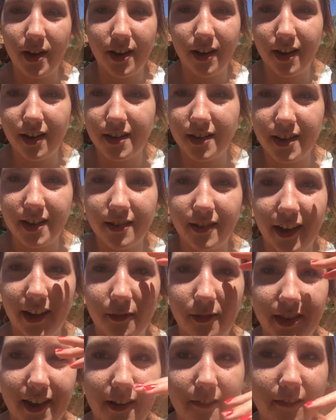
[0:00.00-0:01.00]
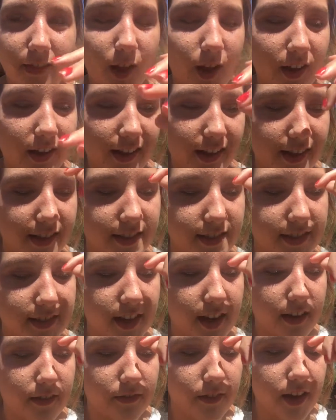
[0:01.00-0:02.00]
went on it like without vlogging and
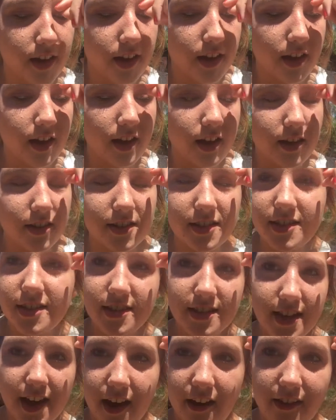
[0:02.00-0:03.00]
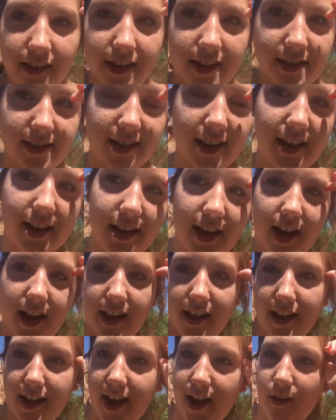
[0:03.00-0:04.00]
stuff just to see how it is. And
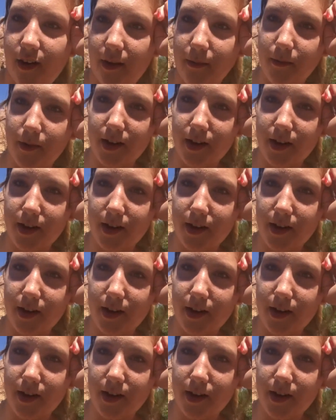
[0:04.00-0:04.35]
now I'm